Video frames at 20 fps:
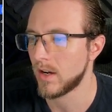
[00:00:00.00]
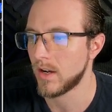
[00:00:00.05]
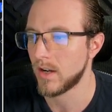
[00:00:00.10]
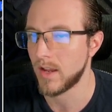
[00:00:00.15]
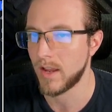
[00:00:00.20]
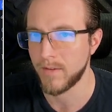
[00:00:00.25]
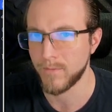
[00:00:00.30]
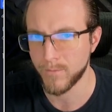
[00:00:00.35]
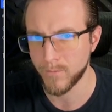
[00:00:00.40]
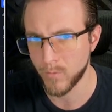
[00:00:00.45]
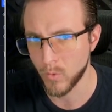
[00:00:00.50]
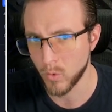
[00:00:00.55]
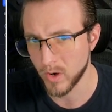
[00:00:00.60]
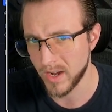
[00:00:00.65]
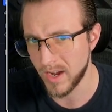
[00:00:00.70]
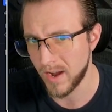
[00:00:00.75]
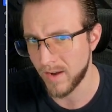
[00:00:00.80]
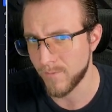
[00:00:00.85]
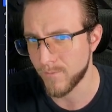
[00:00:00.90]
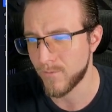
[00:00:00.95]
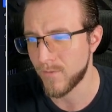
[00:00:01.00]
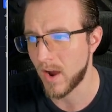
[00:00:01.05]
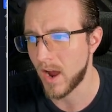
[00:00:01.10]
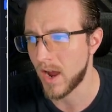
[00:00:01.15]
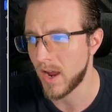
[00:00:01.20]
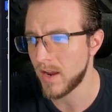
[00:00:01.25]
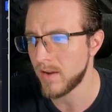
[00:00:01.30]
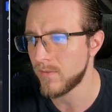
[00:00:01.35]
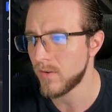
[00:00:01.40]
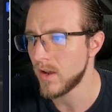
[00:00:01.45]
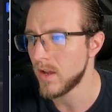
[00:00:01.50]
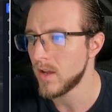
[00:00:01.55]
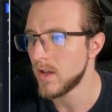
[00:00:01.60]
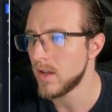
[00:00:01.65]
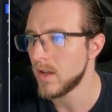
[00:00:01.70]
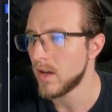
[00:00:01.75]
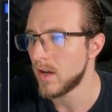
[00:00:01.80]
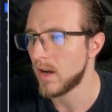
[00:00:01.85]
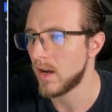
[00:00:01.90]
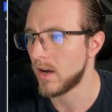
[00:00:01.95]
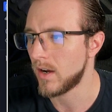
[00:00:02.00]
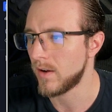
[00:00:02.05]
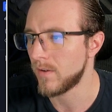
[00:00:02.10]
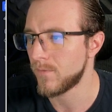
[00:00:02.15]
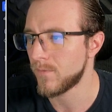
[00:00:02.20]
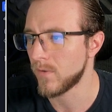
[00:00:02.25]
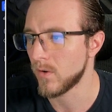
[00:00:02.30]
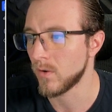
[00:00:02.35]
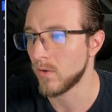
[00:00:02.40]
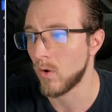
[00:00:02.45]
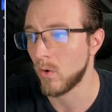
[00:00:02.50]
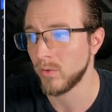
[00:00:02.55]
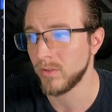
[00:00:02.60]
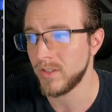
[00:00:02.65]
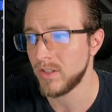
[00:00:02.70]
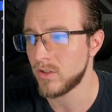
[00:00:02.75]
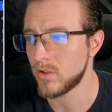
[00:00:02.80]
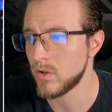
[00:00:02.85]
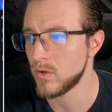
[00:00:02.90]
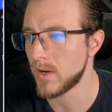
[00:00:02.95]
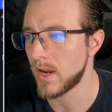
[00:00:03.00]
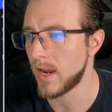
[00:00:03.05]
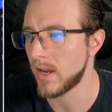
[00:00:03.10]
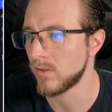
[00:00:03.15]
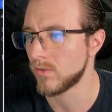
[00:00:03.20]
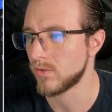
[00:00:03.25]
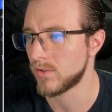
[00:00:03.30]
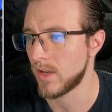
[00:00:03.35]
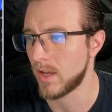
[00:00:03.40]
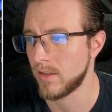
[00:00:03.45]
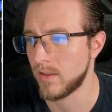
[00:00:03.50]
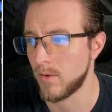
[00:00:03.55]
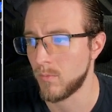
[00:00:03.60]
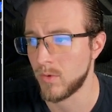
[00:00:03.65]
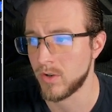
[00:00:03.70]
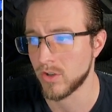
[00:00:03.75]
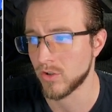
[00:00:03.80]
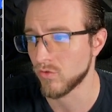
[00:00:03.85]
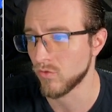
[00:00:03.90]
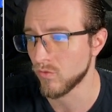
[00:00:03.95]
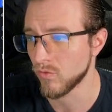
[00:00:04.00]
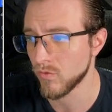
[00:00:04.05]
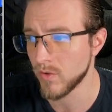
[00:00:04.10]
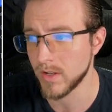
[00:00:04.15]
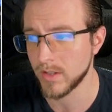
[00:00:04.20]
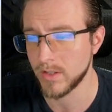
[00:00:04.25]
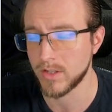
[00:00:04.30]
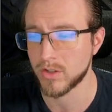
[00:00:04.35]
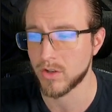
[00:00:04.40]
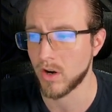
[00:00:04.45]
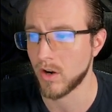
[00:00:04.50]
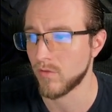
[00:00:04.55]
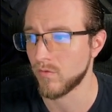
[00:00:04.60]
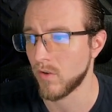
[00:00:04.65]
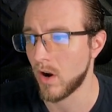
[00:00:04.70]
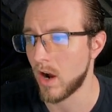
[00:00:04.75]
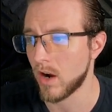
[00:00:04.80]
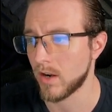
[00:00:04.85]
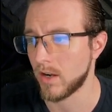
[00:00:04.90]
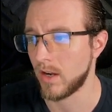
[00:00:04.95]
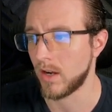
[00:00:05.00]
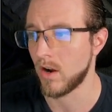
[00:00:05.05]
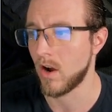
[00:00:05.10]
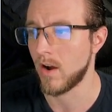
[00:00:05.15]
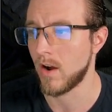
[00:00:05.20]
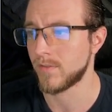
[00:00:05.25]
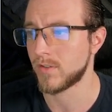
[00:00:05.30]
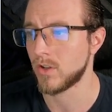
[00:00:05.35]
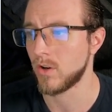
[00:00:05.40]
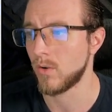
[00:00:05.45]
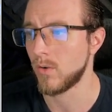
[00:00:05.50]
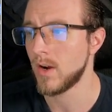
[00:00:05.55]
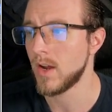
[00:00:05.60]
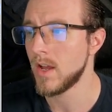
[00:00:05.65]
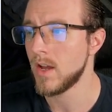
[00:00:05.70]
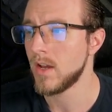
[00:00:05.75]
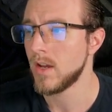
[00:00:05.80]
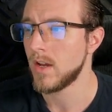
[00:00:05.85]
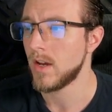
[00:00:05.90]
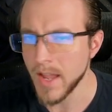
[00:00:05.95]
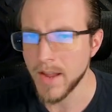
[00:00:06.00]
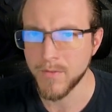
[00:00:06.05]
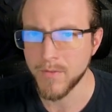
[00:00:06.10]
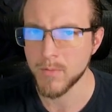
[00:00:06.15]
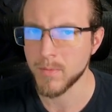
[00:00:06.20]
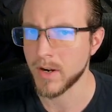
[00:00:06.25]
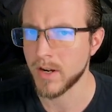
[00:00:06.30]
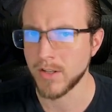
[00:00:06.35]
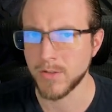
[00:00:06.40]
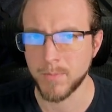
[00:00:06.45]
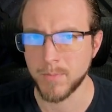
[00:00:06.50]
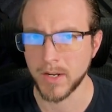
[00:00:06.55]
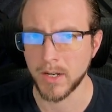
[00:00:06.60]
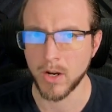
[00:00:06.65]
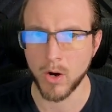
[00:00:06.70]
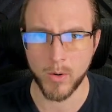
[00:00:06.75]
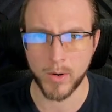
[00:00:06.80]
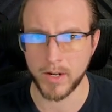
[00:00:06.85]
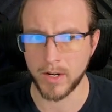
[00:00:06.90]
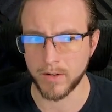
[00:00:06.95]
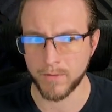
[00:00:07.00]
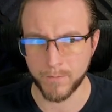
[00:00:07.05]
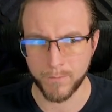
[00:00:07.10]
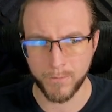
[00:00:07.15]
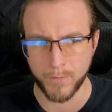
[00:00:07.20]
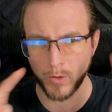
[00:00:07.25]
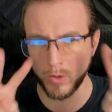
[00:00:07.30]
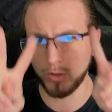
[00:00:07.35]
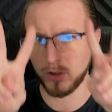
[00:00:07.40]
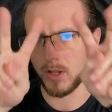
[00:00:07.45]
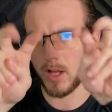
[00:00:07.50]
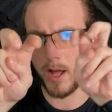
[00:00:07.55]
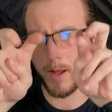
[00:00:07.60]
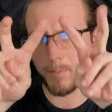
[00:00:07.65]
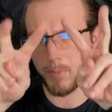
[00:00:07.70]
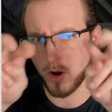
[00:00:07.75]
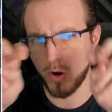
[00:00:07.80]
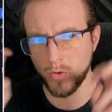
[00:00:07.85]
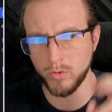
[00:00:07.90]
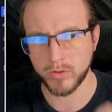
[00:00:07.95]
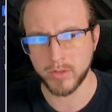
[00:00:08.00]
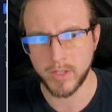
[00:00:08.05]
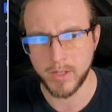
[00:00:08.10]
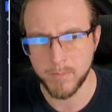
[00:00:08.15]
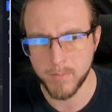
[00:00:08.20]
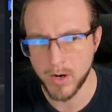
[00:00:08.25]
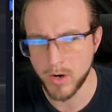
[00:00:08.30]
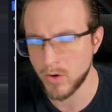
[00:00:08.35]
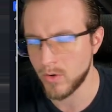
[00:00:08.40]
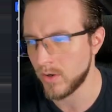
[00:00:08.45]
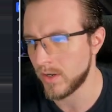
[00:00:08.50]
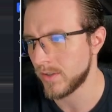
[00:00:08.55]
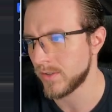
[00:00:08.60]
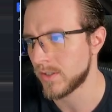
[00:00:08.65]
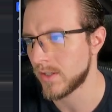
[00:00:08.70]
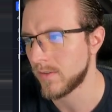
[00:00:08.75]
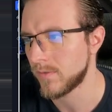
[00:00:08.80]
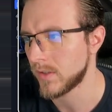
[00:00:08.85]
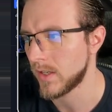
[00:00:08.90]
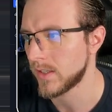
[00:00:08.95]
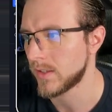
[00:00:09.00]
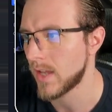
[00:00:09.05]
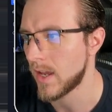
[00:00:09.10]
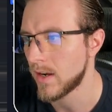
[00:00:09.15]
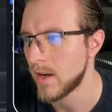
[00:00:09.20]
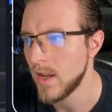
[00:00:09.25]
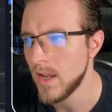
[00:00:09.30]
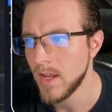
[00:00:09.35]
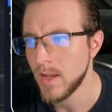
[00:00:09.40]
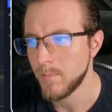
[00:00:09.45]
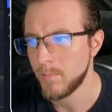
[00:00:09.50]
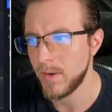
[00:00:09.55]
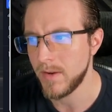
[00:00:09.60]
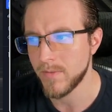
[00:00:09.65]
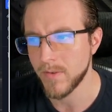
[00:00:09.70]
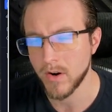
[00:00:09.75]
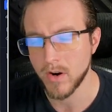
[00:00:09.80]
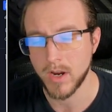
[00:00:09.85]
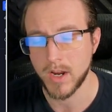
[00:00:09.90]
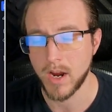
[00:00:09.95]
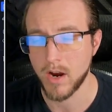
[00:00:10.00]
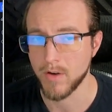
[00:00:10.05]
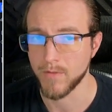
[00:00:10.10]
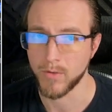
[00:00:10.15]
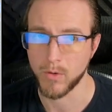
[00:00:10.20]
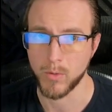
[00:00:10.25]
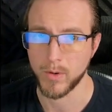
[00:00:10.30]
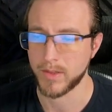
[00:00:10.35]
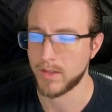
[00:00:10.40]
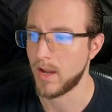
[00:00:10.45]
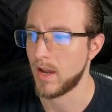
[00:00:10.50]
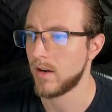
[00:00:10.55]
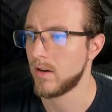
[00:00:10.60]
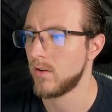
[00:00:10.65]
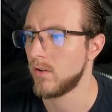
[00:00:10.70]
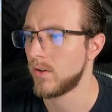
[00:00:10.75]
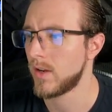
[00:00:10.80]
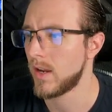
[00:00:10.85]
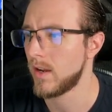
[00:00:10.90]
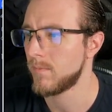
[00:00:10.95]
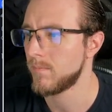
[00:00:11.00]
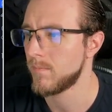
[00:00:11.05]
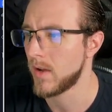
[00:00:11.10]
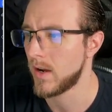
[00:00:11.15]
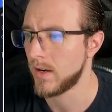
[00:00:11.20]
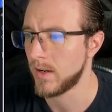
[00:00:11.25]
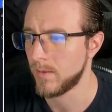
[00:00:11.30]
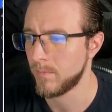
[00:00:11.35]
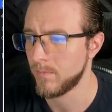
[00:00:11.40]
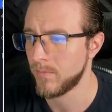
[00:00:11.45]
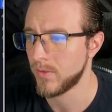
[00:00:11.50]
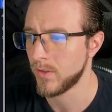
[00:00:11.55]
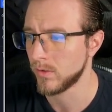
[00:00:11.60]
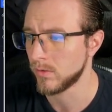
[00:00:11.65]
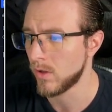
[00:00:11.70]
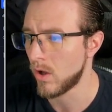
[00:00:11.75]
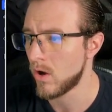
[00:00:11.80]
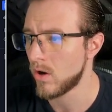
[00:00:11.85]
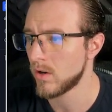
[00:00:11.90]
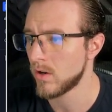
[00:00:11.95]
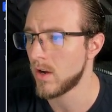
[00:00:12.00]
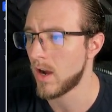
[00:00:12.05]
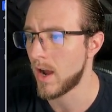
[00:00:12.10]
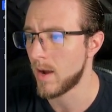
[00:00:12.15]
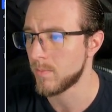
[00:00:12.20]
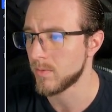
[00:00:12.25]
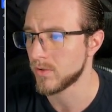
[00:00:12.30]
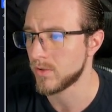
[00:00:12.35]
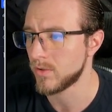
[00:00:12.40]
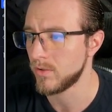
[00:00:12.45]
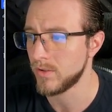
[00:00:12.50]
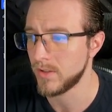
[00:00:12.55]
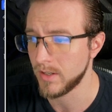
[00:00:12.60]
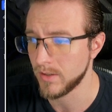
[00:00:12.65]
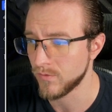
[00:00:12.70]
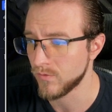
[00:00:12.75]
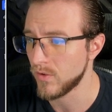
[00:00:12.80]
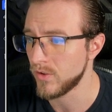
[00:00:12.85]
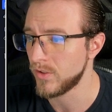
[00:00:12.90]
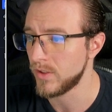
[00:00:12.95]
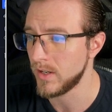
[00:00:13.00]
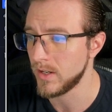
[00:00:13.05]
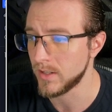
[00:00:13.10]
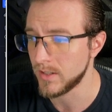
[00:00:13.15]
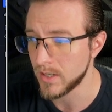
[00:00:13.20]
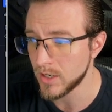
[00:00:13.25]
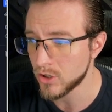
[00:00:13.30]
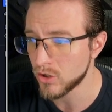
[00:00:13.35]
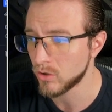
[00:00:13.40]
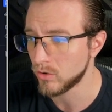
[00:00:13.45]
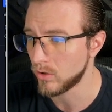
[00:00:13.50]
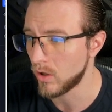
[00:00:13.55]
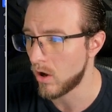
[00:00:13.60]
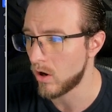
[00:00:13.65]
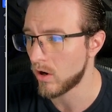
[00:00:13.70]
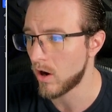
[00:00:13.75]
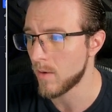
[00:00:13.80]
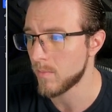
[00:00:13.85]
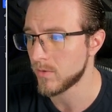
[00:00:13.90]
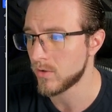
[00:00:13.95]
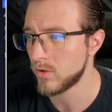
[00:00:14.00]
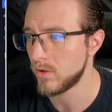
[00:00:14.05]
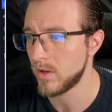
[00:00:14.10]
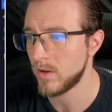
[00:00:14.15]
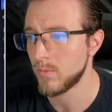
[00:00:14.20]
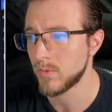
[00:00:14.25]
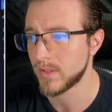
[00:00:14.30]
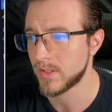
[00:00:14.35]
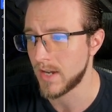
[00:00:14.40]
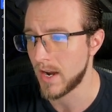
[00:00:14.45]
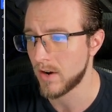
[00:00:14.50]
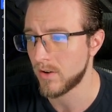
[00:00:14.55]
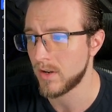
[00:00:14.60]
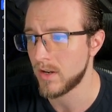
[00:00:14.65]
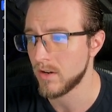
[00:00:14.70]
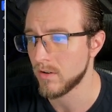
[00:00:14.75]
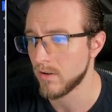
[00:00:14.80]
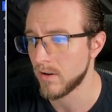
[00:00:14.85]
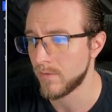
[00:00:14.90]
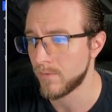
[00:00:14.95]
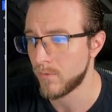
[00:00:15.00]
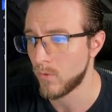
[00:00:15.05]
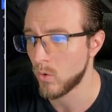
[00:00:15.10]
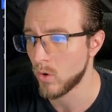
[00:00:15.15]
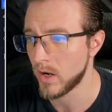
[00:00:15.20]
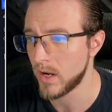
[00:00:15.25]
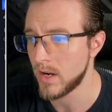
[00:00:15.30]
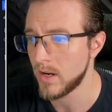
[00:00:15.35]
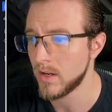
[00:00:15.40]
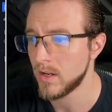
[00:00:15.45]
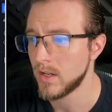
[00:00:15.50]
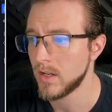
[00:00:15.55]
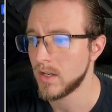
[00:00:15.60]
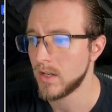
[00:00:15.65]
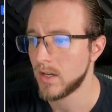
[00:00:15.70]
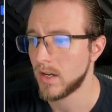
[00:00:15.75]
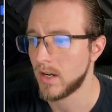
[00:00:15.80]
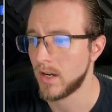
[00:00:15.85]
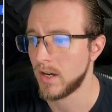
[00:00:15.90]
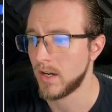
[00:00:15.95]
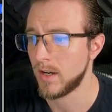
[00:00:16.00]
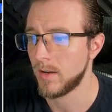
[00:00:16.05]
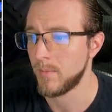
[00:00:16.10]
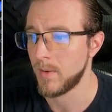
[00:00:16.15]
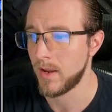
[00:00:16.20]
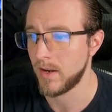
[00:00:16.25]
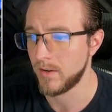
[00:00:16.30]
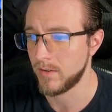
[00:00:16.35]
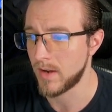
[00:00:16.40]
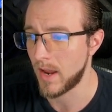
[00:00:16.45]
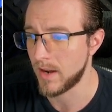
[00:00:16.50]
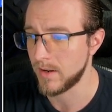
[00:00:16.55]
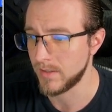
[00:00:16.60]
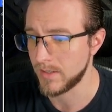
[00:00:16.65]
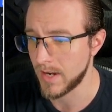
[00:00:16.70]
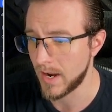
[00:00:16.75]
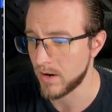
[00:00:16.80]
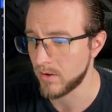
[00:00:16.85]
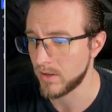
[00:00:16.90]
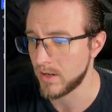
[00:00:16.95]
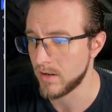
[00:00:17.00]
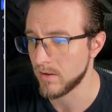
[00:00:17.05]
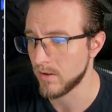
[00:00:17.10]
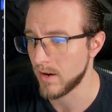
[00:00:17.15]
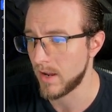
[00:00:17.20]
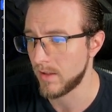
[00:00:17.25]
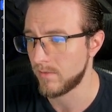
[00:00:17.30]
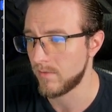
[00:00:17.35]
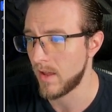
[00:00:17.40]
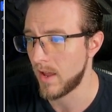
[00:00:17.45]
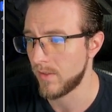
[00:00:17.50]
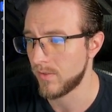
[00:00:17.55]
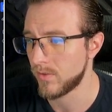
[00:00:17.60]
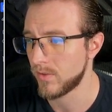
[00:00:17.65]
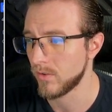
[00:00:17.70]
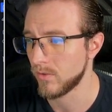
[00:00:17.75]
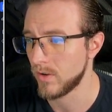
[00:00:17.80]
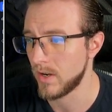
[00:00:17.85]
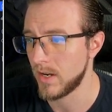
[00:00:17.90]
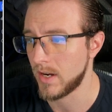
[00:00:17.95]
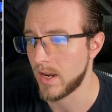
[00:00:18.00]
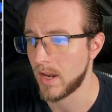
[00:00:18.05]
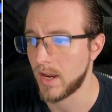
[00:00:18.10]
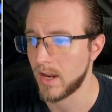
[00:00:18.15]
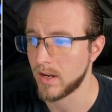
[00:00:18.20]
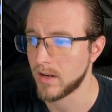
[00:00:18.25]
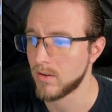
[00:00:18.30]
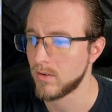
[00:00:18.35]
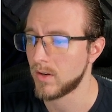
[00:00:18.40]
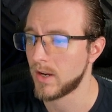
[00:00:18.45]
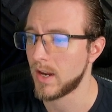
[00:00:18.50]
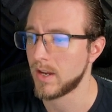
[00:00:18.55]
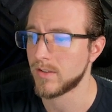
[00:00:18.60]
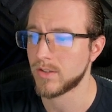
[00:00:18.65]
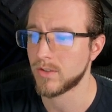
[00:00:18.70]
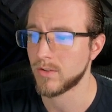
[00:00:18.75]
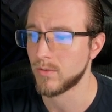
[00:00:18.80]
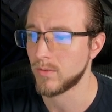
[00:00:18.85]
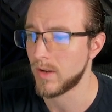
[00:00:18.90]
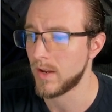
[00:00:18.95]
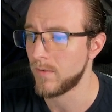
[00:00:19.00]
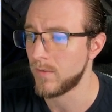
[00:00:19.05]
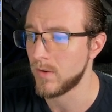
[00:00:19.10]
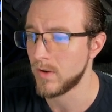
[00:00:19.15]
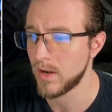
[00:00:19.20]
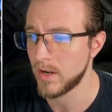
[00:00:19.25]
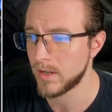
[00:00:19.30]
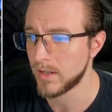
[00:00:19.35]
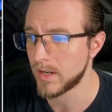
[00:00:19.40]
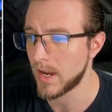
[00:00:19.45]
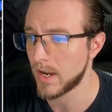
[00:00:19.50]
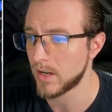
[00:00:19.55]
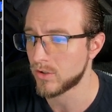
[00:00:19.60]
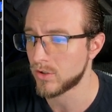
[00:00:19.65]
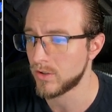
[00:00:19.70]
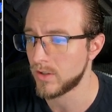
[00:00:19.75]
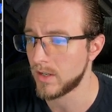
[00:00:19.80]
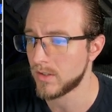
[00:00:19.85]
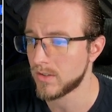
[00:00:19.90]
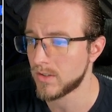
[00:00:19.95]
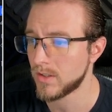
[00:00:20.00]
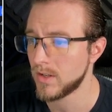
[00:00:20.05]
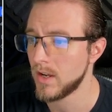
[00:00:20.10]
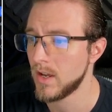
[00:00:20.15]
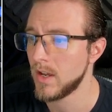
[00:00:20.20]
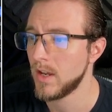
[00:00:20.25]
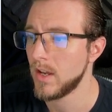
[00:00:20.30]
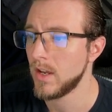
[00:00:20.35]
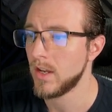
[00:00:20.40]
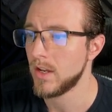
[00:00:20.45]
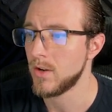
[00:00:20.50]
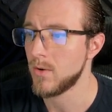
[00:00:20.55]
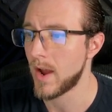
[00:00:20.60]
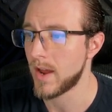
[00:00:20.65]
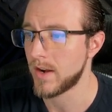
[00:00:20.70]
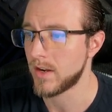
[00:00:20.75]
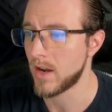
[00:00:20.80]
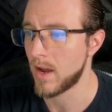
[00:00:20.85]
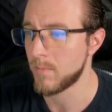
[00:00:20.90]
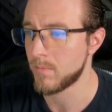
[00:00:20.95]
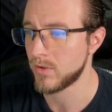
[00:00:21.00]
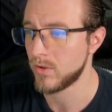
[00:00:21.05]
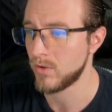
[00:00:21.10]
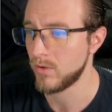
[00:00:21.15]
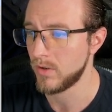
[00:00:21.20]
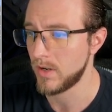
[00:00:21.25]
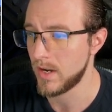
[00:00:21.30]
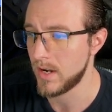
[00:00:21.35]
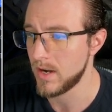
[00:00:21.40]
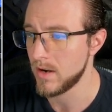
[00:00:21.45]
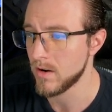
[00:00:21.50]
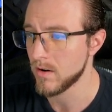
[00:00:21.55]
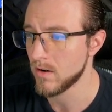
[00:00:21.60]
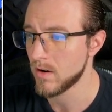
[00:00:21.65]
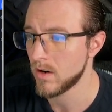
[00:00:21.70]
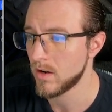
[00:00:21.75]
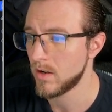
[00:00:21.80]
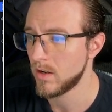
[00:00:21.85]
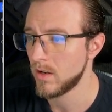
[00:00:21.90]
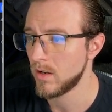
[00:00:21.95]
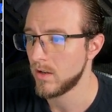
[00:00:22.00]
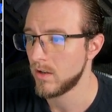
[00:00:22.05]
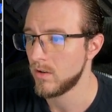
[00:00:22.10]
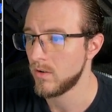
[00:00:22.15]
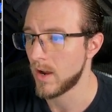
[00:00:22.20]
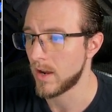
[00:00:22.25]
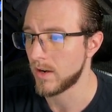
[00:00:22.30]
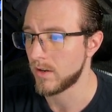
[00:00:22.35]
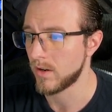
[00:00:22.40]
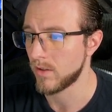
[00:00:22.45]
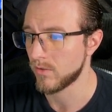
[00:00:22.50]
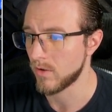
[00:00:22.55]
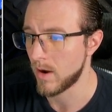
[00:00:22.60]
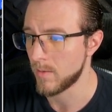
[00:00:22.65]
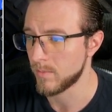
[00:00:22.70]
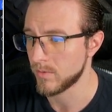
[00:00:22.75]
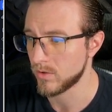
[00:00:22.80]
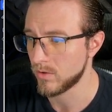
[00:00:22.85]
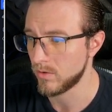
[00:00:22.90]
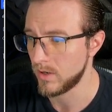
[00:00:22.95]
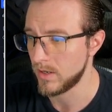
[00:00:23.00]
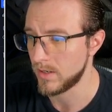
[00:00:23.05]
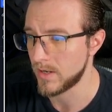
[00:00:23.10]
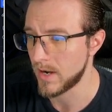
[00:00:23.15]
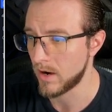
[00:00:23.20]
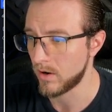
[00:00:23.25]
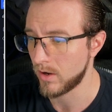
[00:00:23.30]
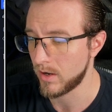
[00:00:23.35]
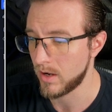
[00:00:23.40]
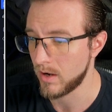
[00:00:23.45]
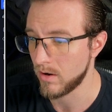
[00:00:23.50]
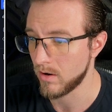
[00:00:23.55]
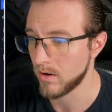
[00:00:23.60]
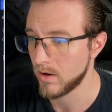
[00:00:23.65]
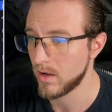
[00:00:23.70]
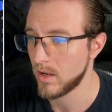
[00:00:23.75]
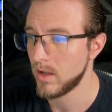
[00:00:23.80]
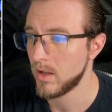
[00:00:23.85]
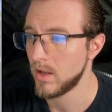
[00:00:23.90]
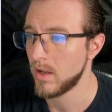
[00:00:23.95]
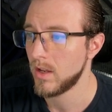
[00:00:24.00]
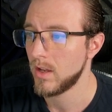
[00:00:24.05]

and 48.5 for only 2 candles, and then we just really started rocketing off. So everybody's been going in full up only mode and stuff like that. Be very careful with that. Okay. The long opportunity, the initial long opportunity was down here at 40 and down here at 30K. Okay. So if you didn't catch this, you had an opportunity here. You had another opportunity down in here.